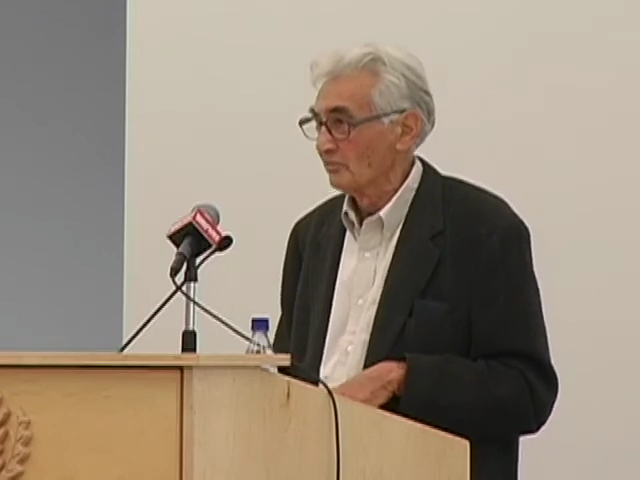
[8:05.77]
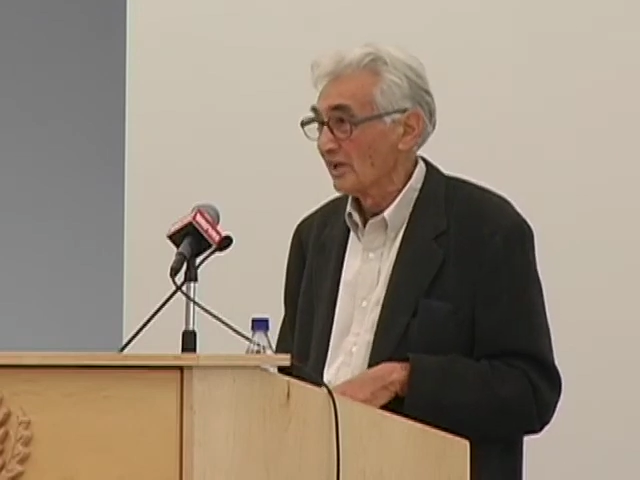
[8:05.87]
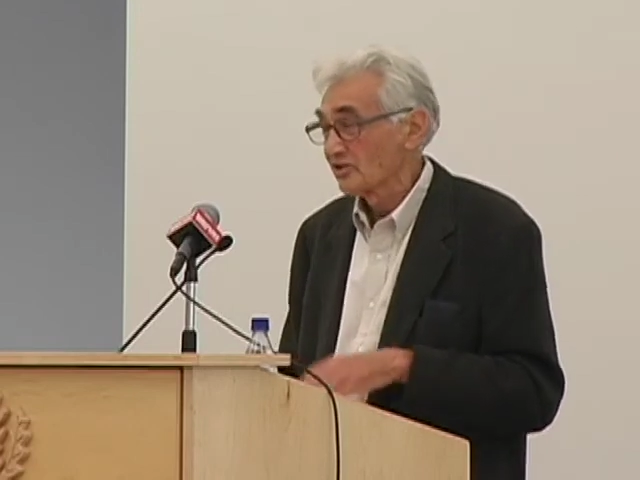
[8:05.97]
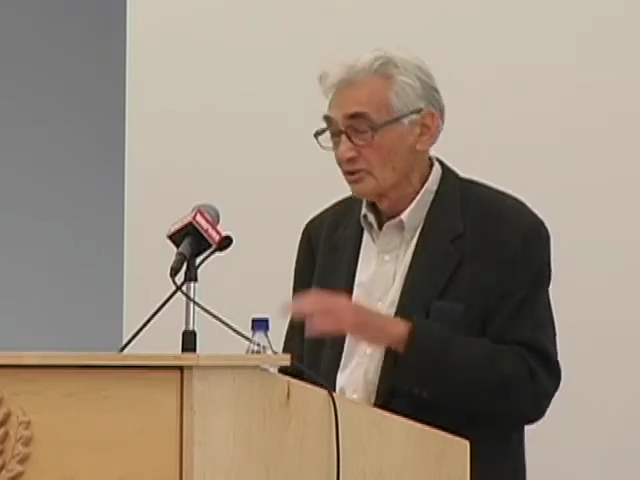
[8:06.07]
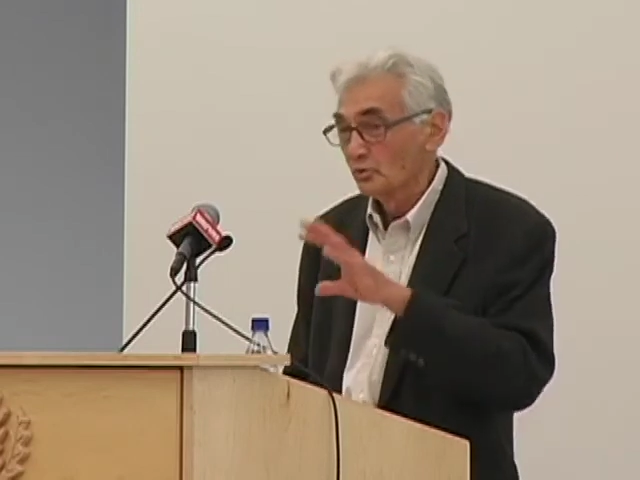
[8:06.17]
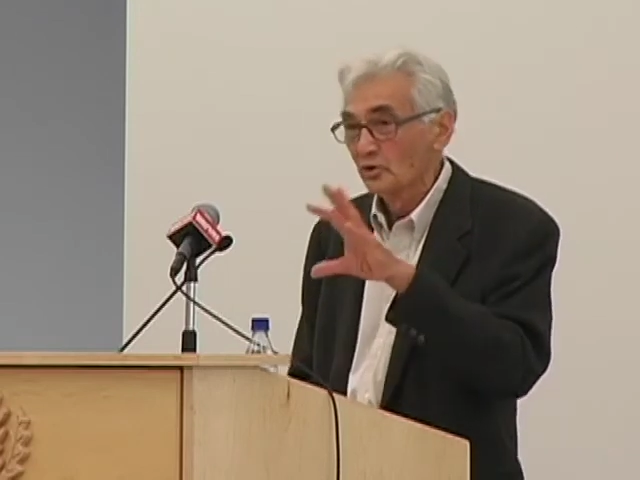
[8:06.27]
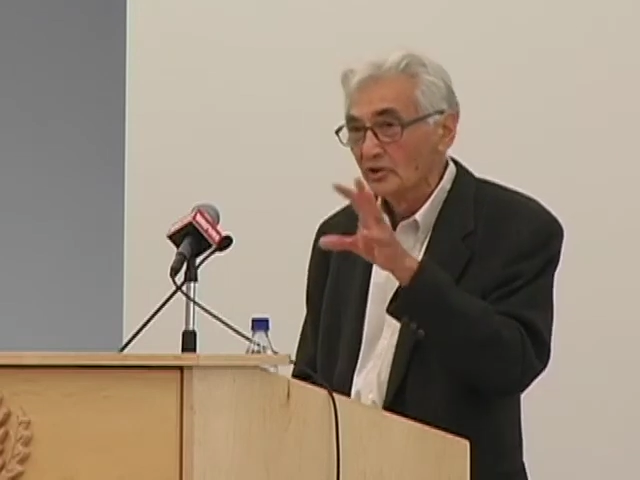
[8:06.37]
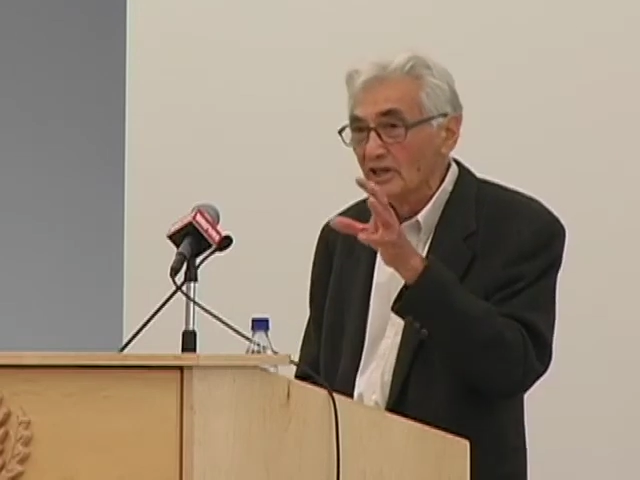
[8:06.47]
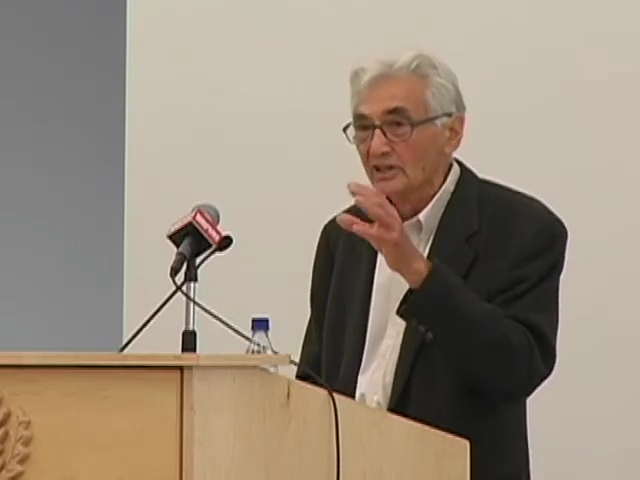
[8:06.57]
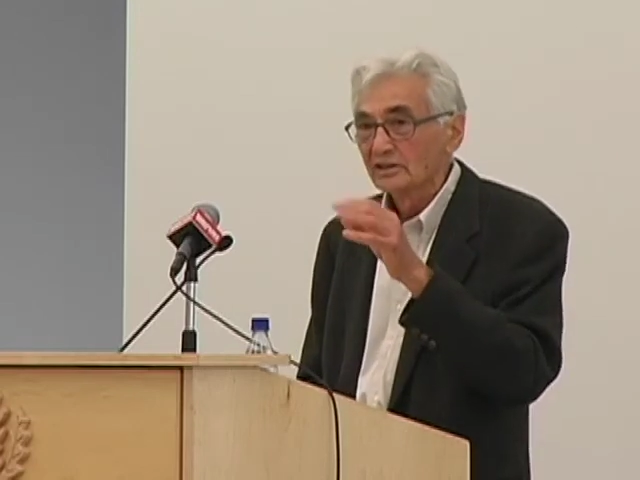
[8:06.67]
that's the word
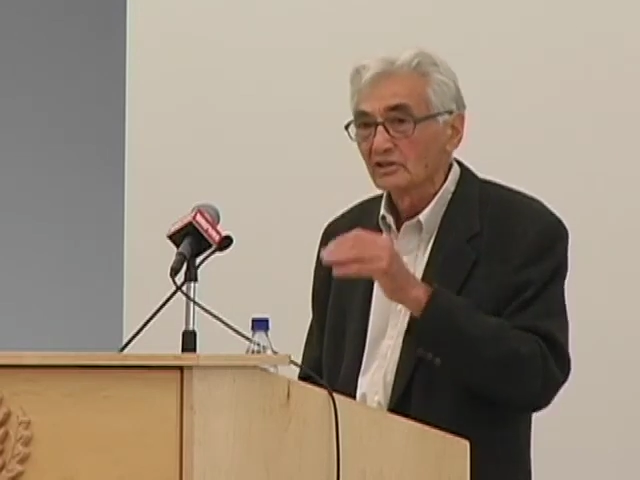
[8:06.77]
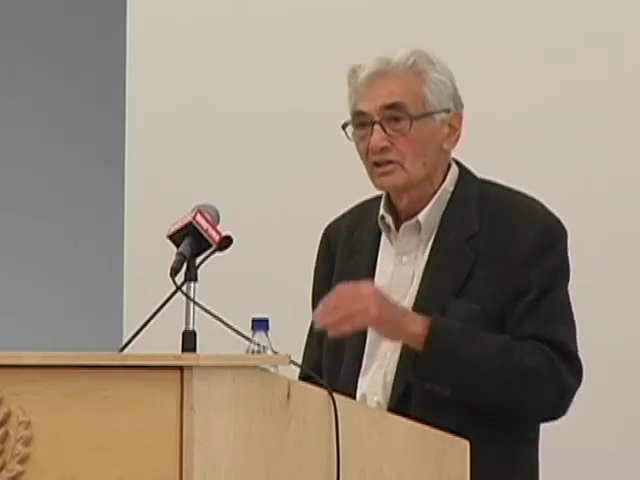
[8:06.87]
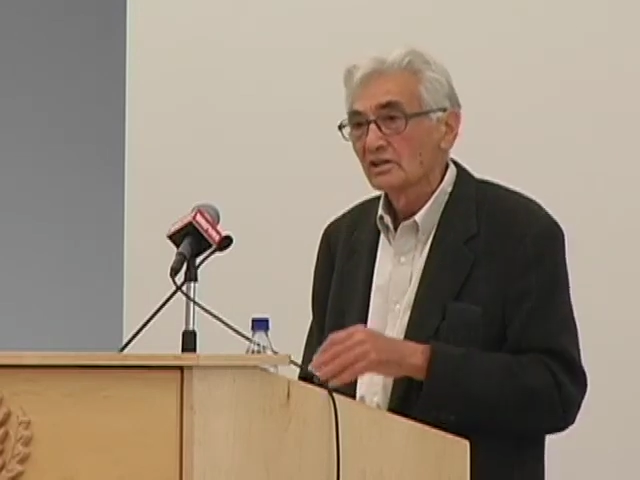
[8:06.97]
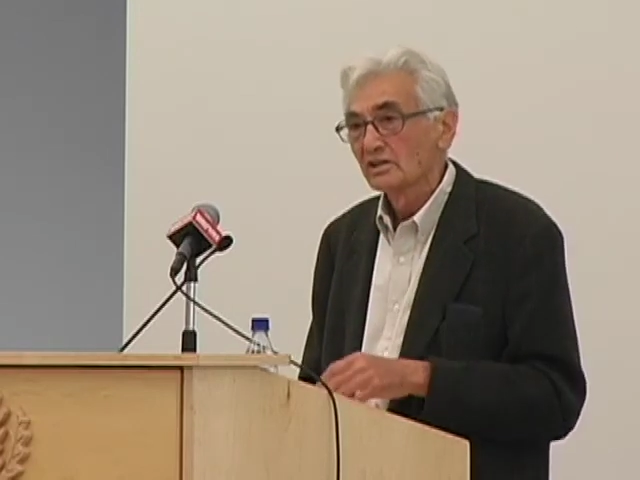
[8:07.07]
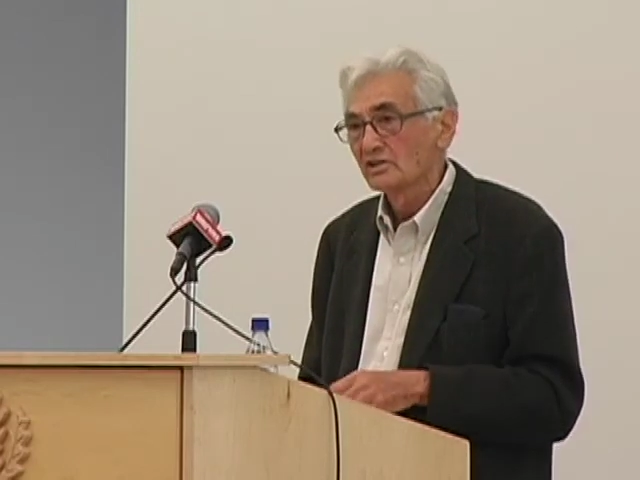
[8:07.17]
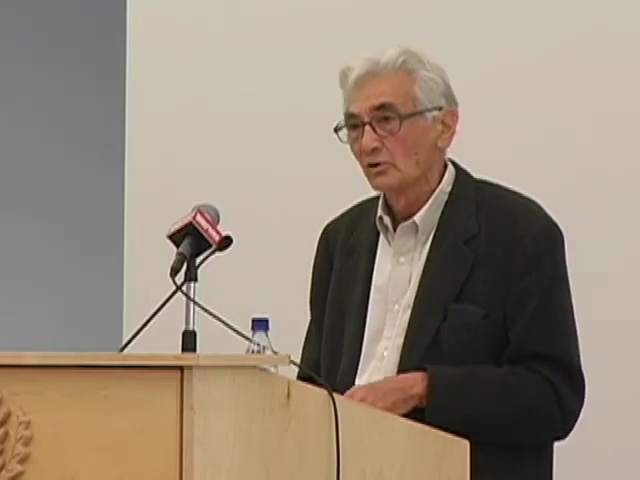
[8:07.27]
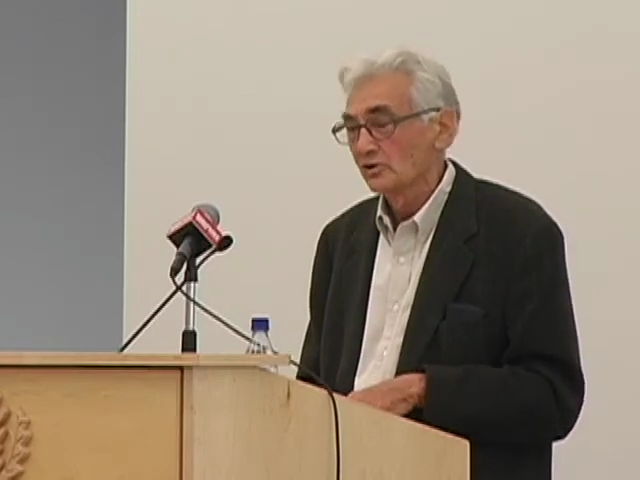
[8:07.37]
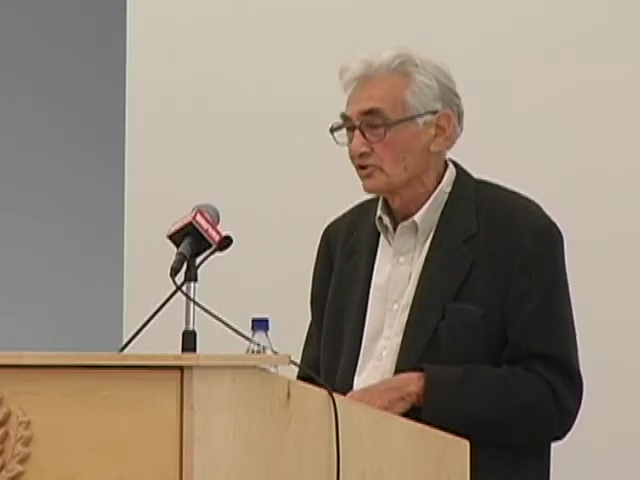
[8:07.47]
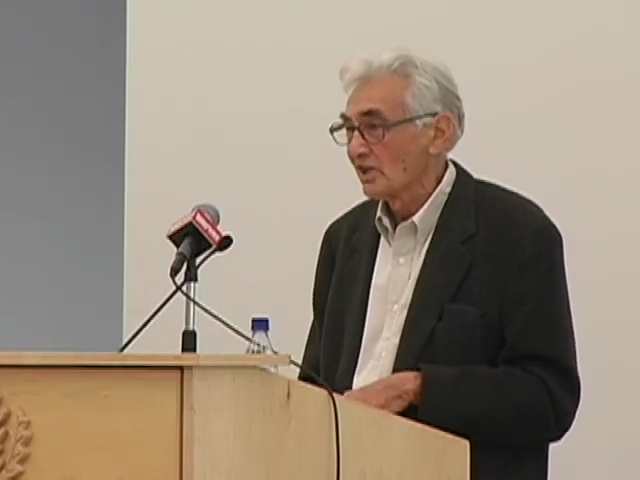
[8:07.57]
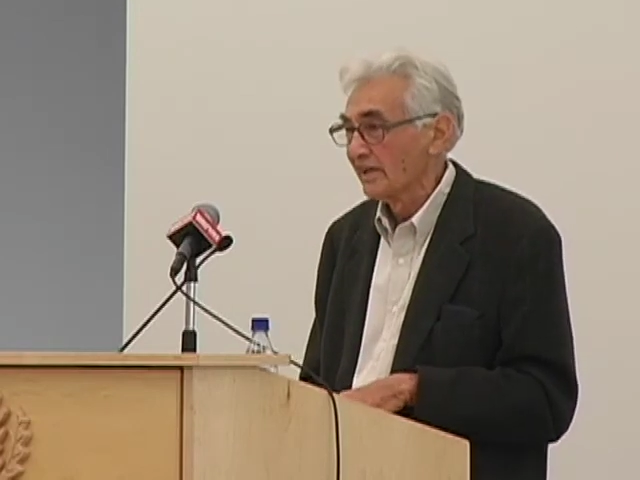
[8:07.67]
that
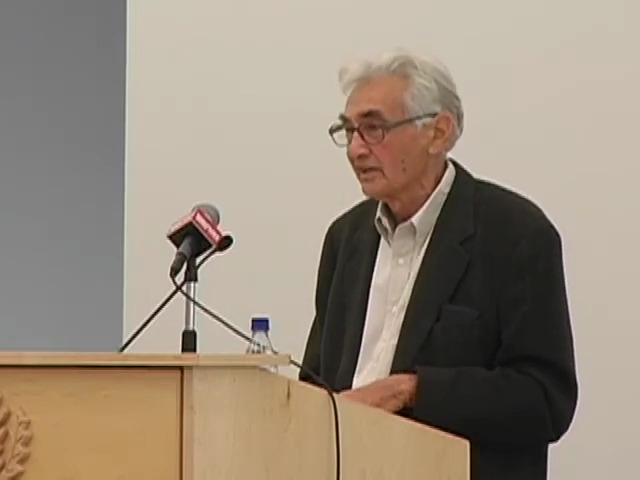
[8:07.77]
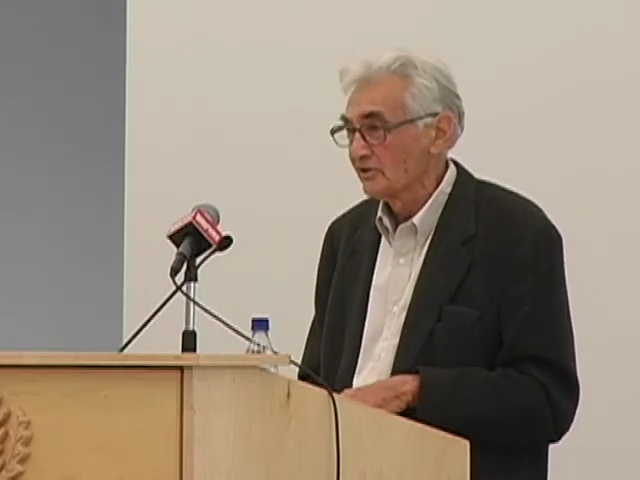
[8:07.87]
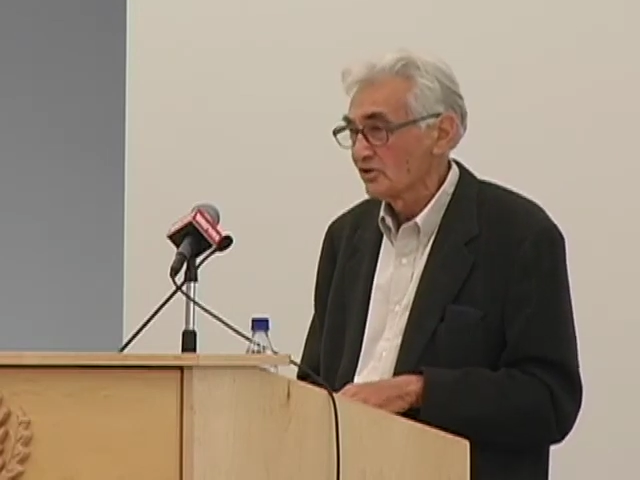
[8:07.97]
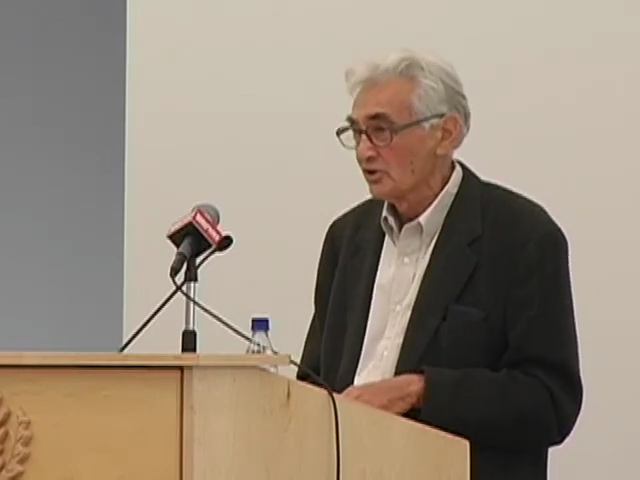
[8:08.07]
social scientists